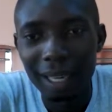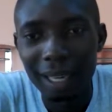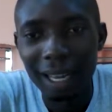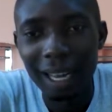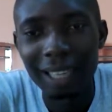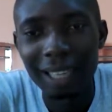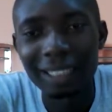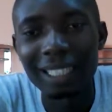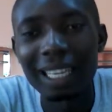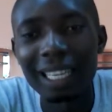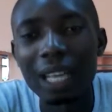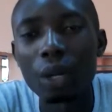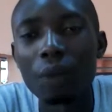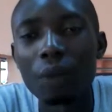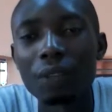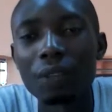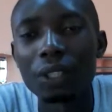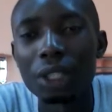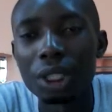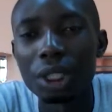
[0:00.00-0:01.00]
and get out of
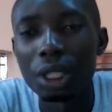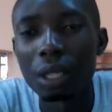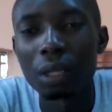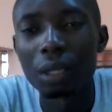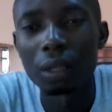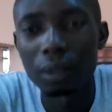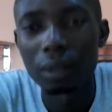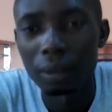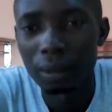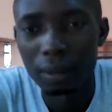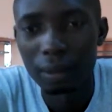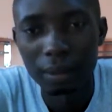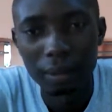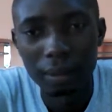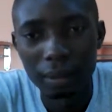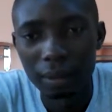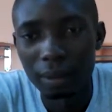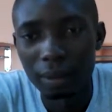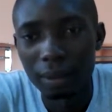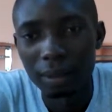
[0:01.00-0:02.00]
the shell,
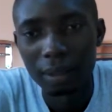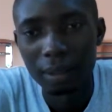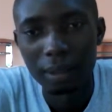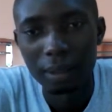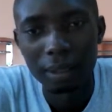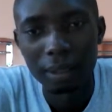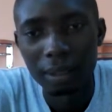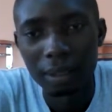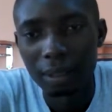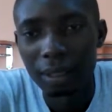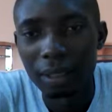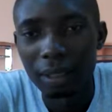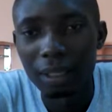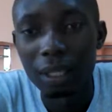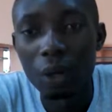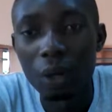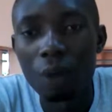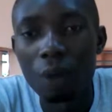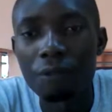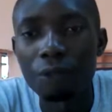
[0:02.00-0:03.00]
the
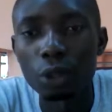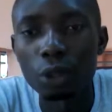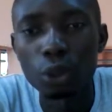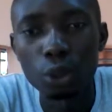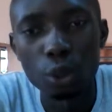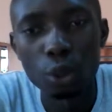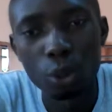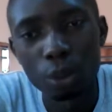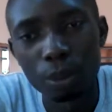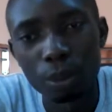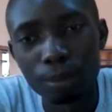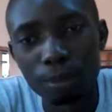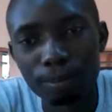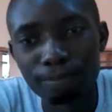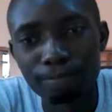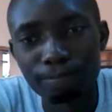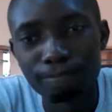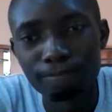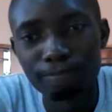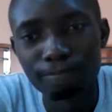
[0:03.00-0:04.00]
comfort zone,
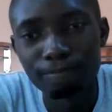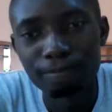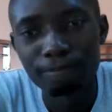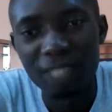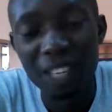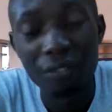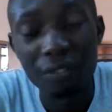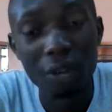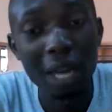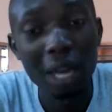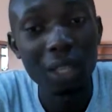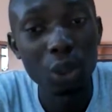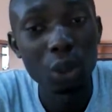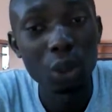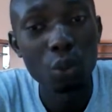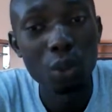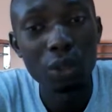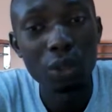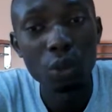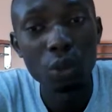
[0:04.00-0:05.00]
if you actually
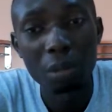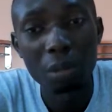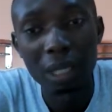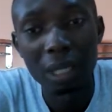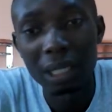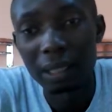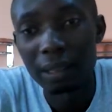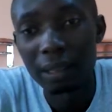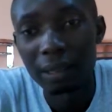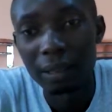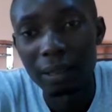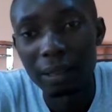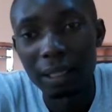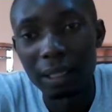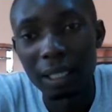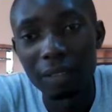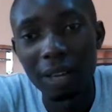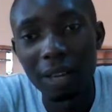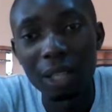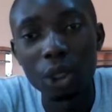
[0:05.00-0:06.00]
want to make it,
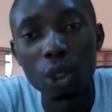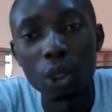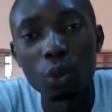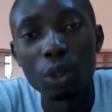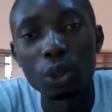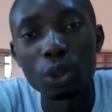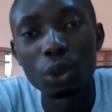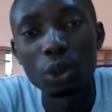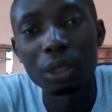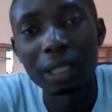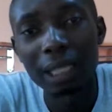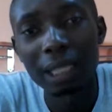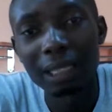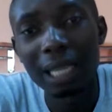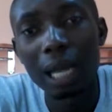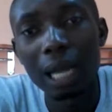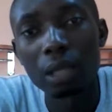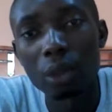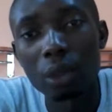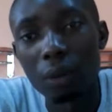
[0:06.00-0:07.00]
if you actually want to get
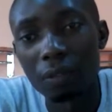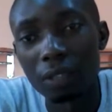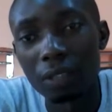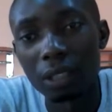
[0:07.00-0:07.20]
out of